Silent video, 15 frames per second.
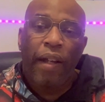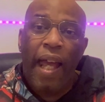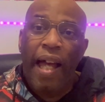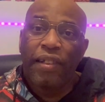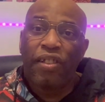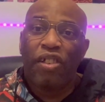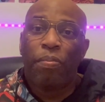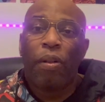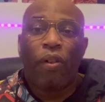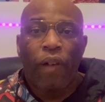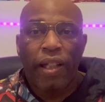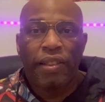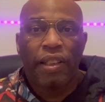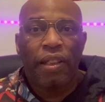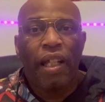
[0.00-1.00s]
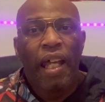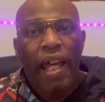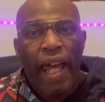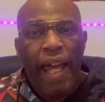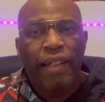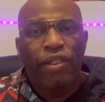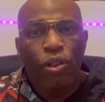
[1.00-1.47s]
has this book resting
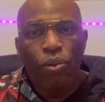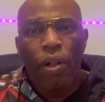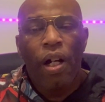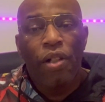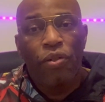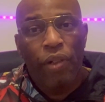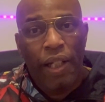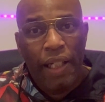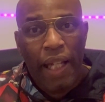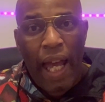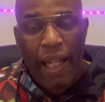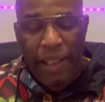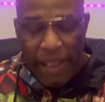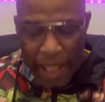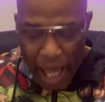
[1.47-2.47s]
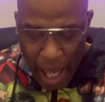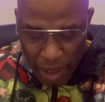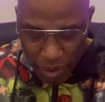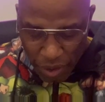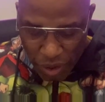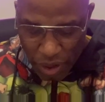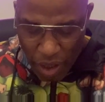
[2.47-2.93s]
at
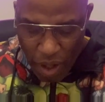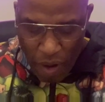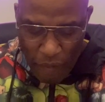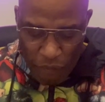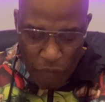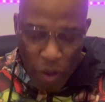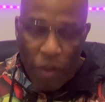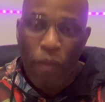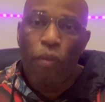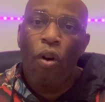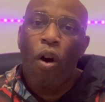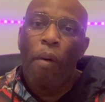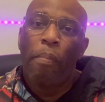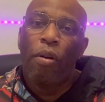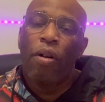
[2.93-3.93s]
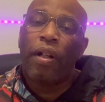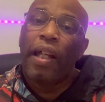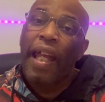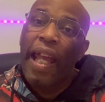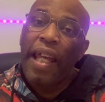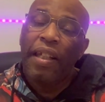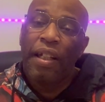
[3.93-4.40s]
$290 for the raw book
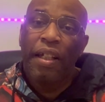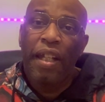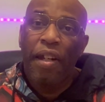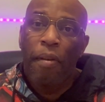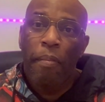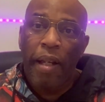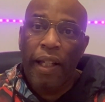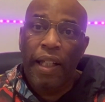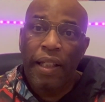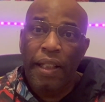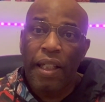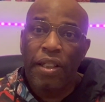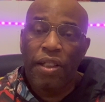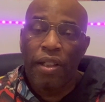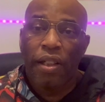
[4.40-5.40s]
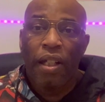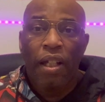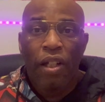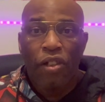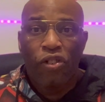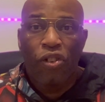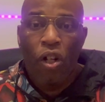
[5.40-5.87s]
in a near mint condition.
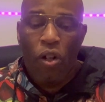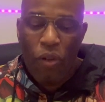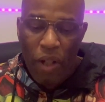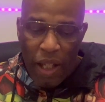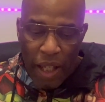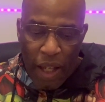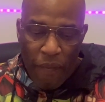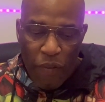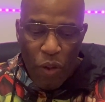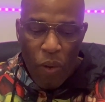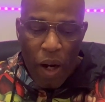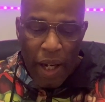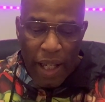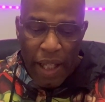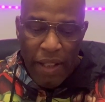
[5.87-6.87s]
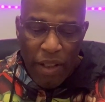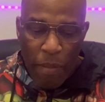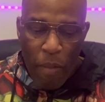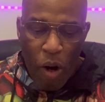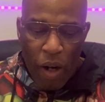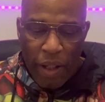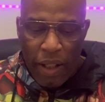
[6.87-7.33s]
So if you are in the
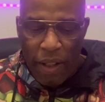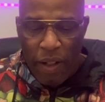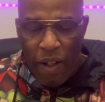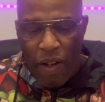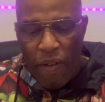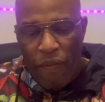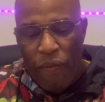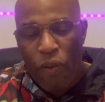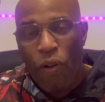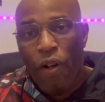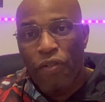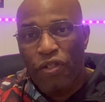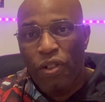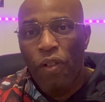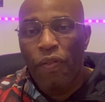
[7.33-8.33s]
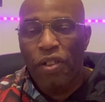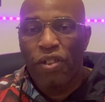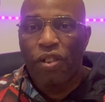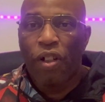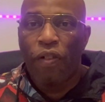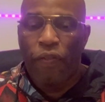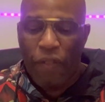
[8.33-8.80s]
market for Silver
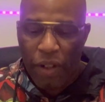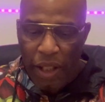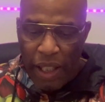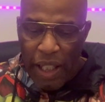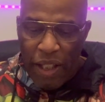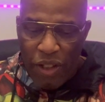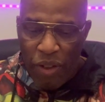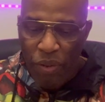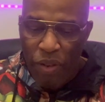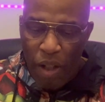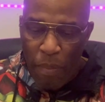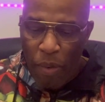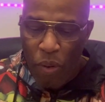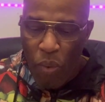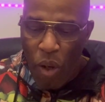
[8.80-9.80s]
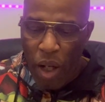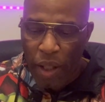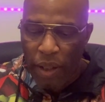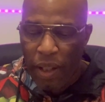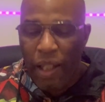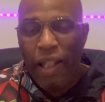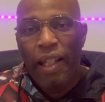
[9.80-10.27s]
Surfer, issue number
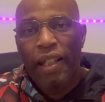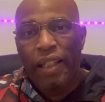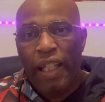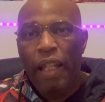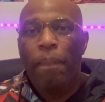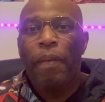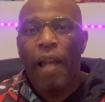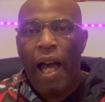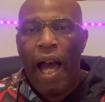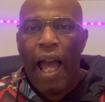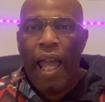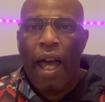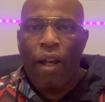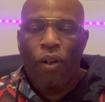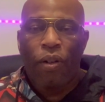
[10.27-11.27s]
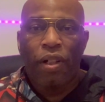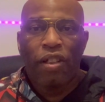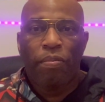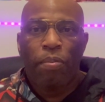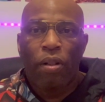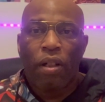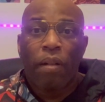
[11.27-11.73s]
one, keep your eye out on this
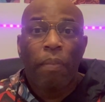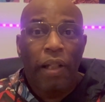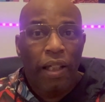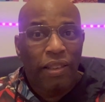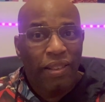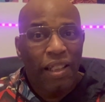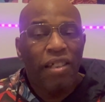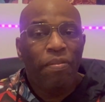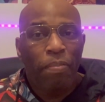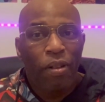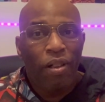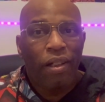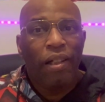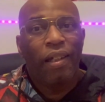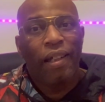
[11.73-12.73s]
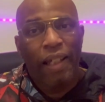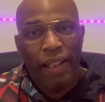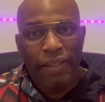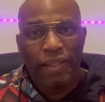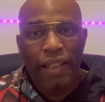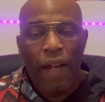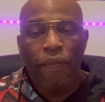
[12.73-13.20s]
book because this book
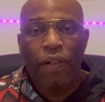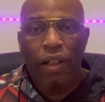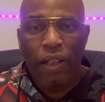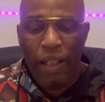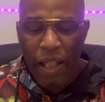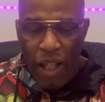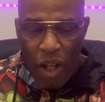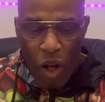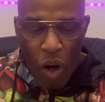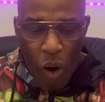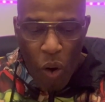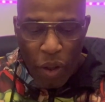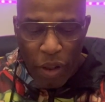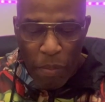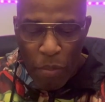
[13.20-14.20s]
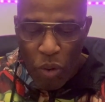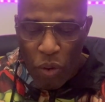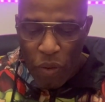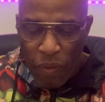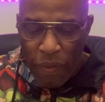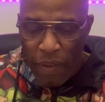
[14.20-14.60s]
is definitely on the move.